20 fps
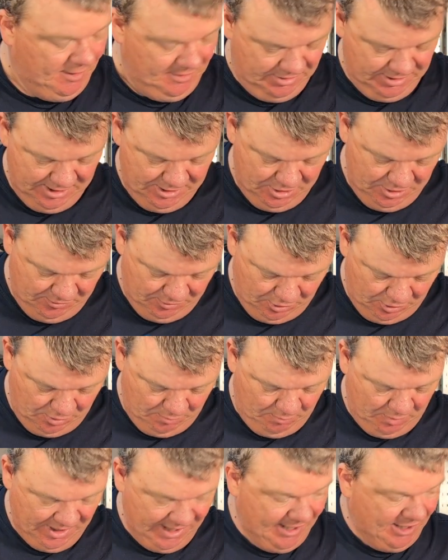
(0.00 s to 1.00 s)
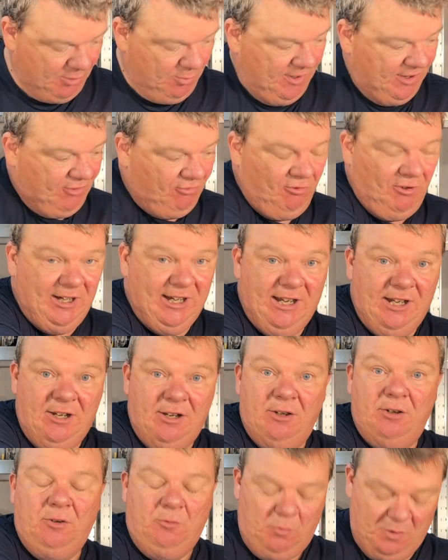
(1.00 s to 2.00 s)
Then you've got black with green,
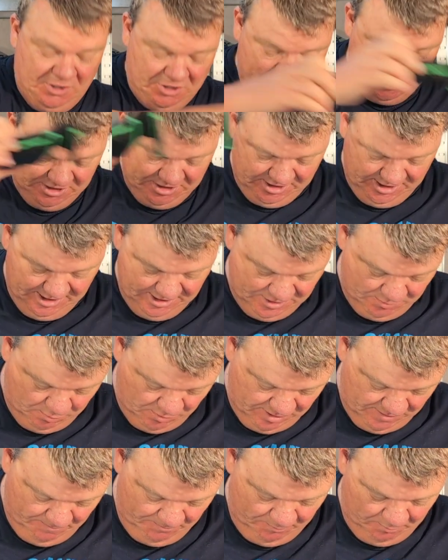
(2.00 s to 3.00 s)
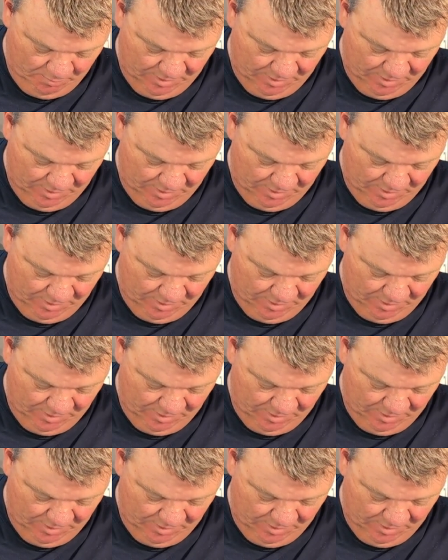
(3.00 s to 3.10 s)
which is this one,